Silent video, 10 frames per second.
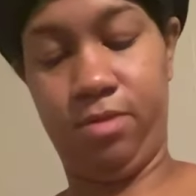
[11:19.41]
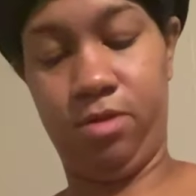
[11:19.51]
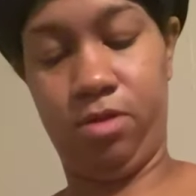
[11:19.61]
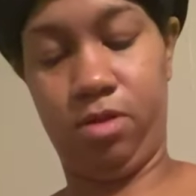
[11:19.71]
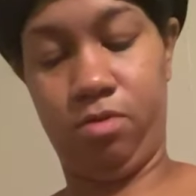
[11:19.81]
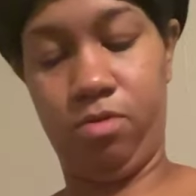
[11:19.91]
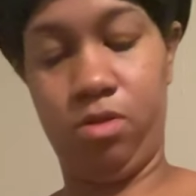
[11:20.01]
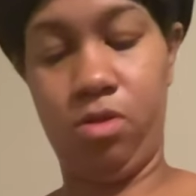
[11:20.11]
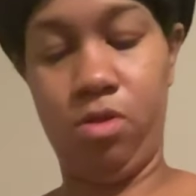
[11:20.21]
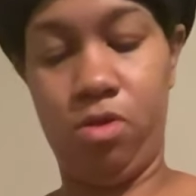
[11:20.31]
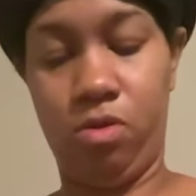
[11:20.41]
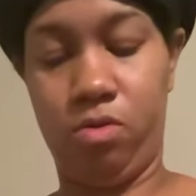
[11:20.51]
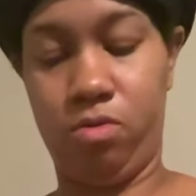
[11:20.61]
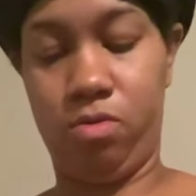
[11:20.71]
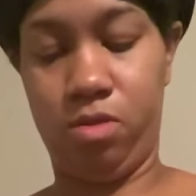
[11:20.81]
So
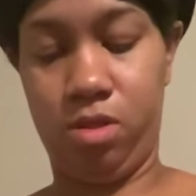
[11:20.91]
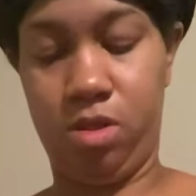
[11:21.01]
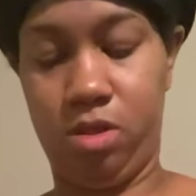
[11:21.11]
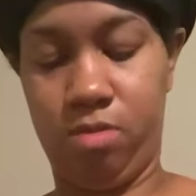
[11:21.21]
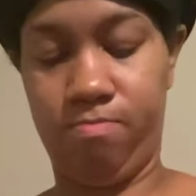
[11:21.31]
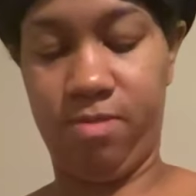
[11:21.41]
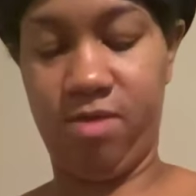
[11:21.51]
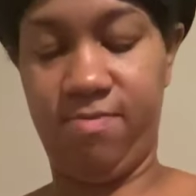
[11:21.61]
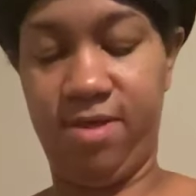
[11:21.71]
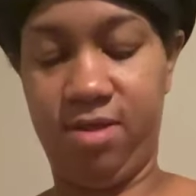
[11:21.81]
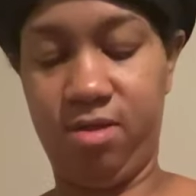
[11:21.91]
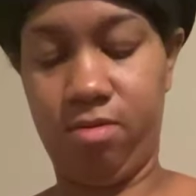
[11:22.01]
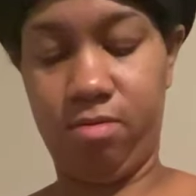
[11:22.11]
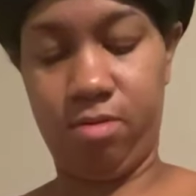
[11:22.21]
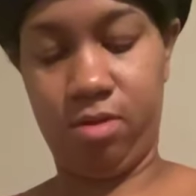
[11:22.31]
it might be a little
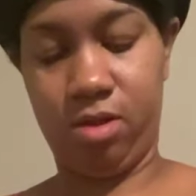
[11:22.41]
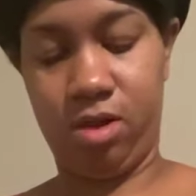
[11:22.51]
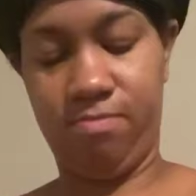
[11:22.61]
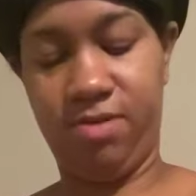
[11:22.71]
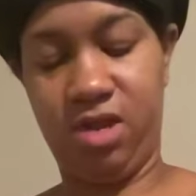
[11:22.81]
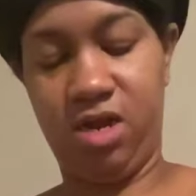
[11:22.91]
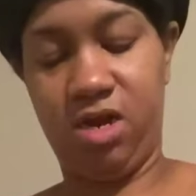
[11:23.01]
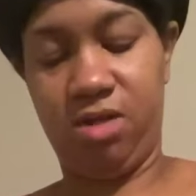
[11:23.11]
complicated,